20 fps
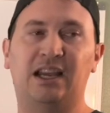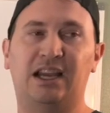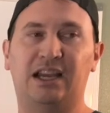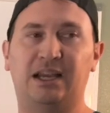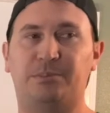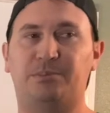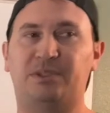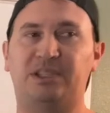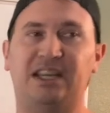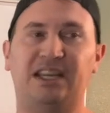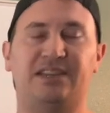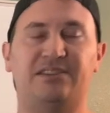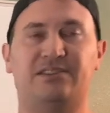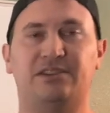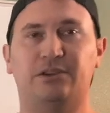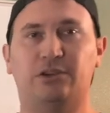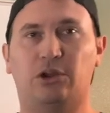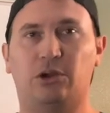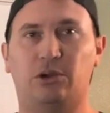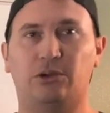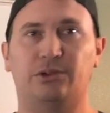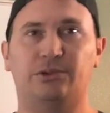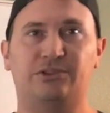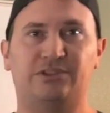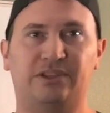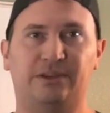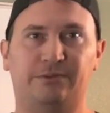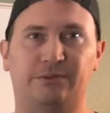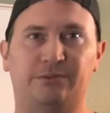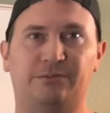updates, and all
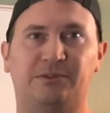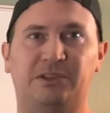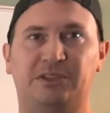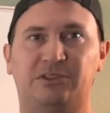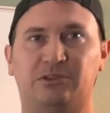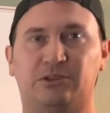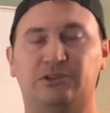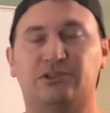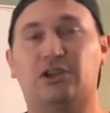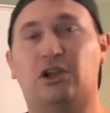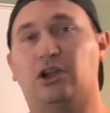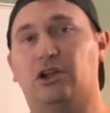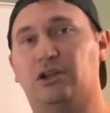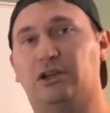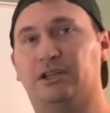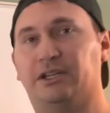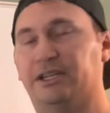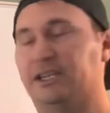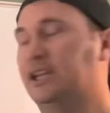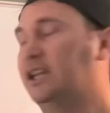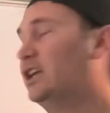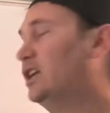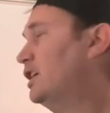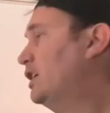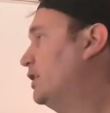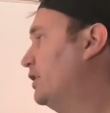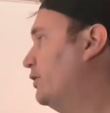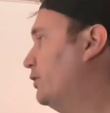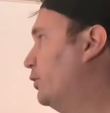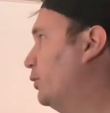those different features on
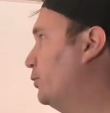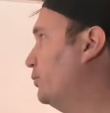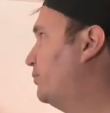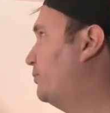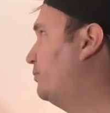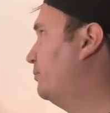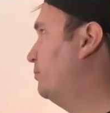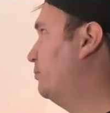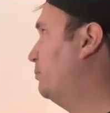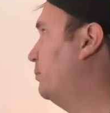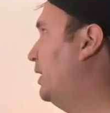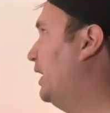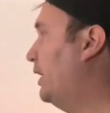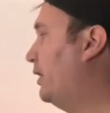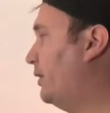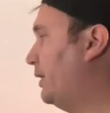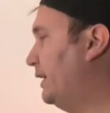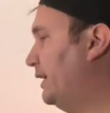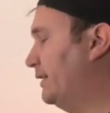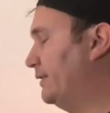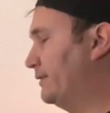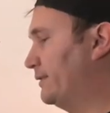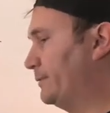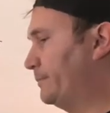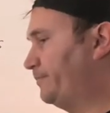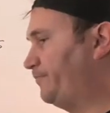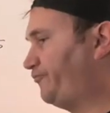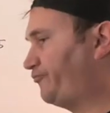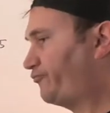those areas.